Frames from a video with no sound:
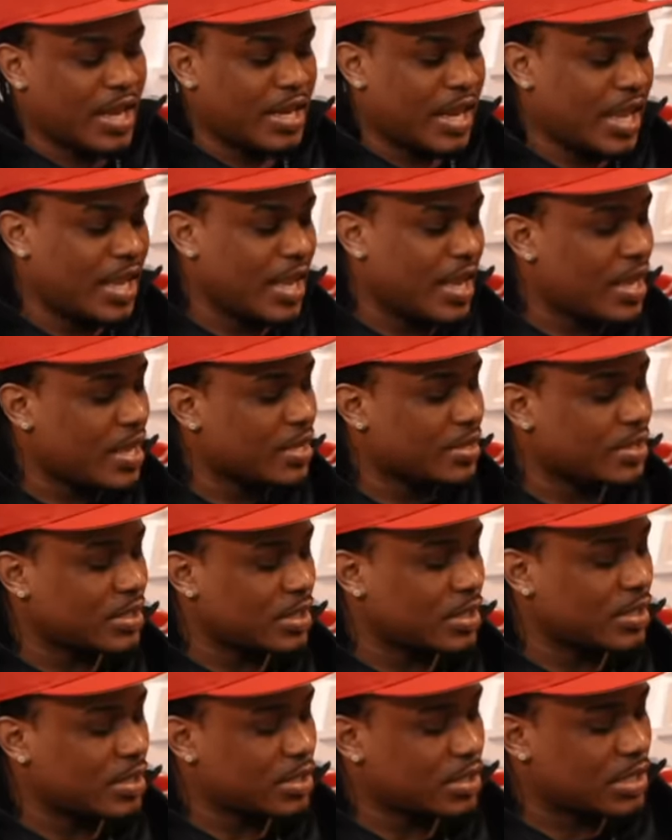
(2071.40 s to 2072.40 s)
And they
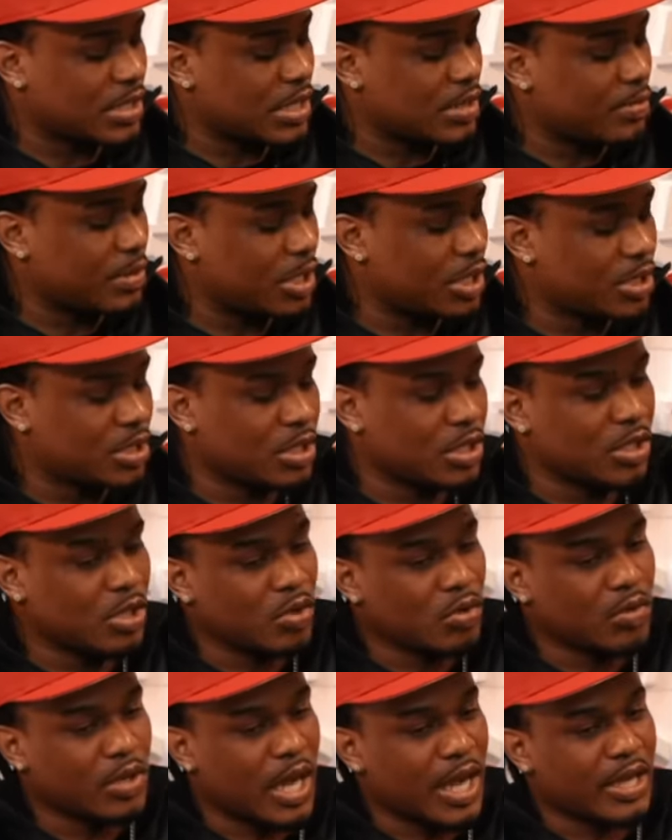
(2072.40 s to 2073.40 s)
answered similar to
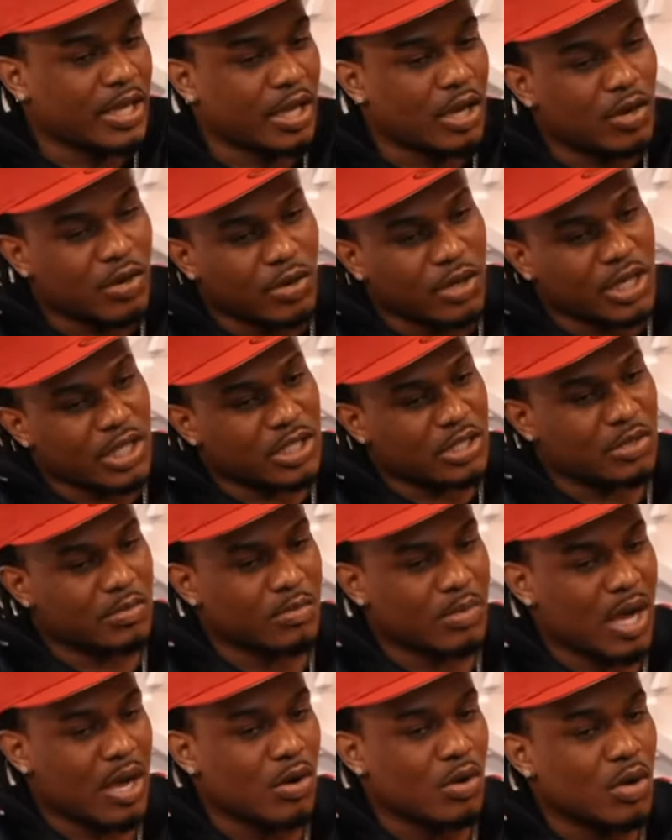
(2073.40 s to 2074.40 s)
you, like, yo, it's
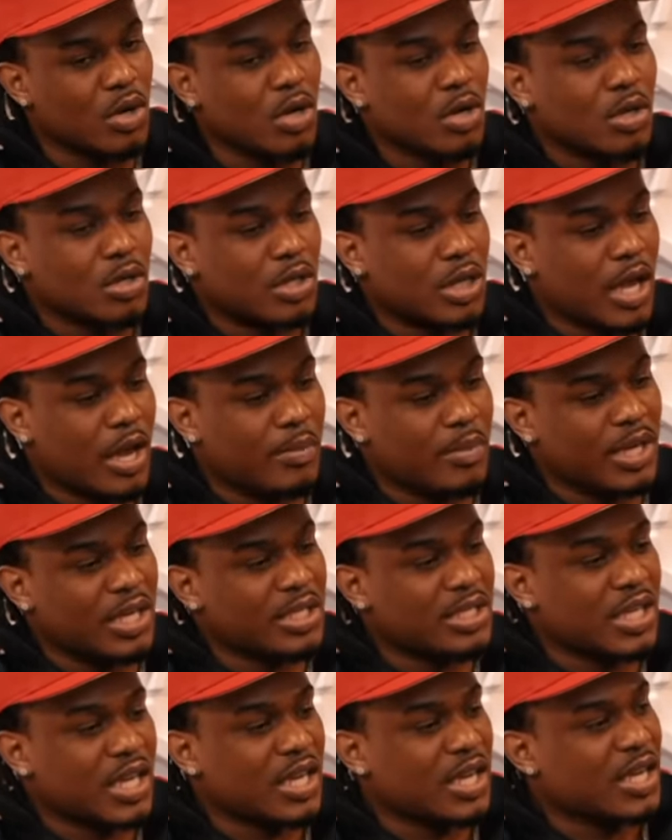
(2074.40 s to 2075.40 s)
about know what I
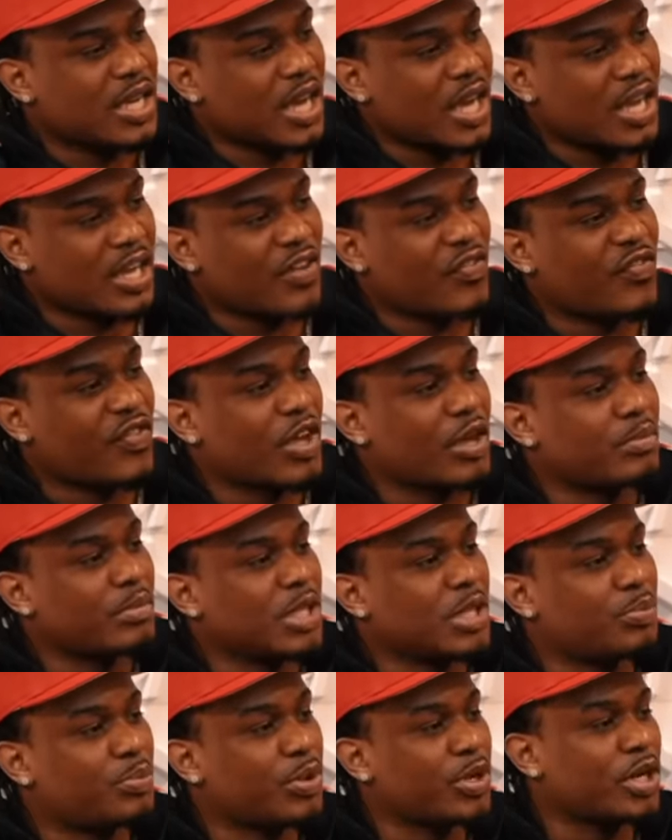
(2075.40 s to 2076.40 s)
mean? Taking care of your
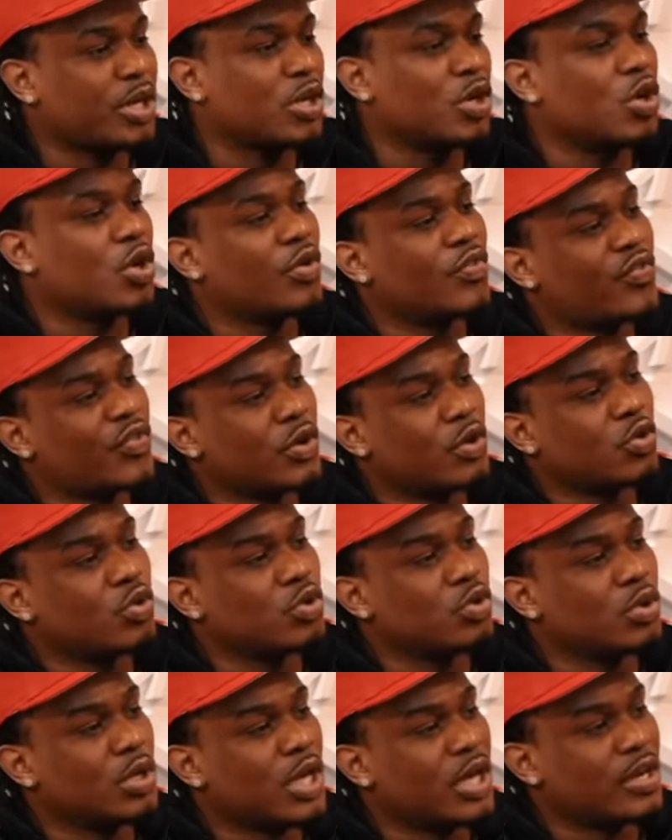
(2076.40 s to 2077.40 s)
family, putting on for
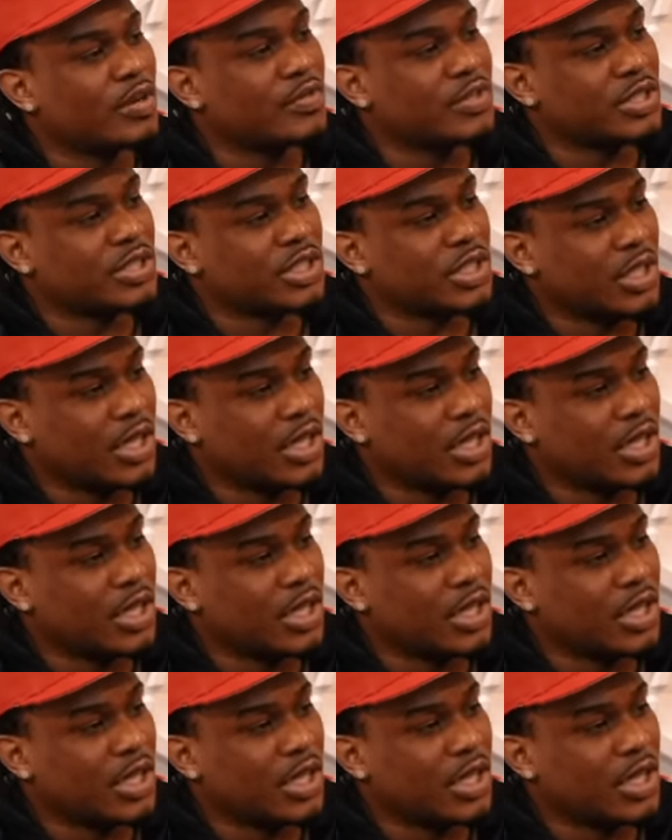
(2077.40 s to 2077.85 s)
who you like love